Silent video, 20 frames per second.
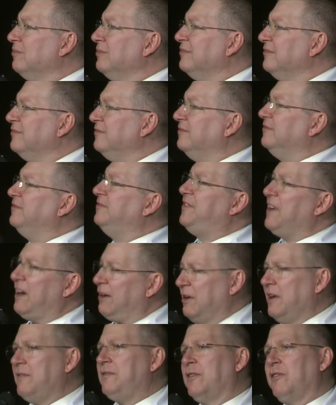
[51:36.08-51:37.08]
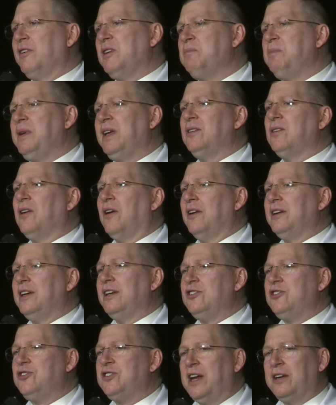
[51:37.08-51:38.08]
very, very
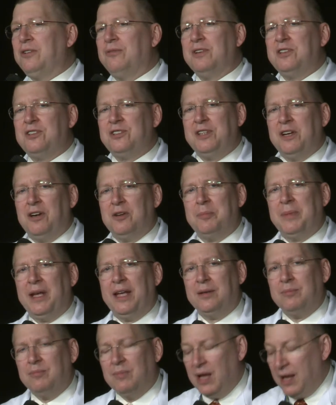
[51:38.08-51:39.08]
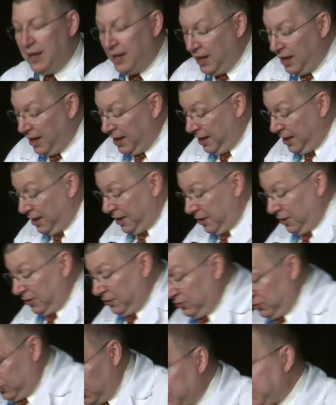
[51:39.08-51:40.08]
big-hearted, generous young men
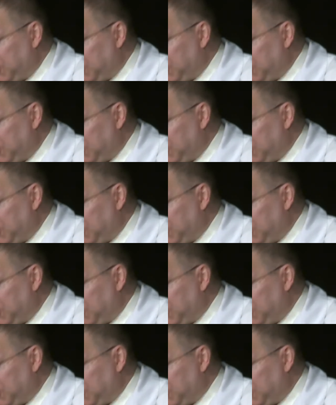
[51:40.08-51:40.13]
took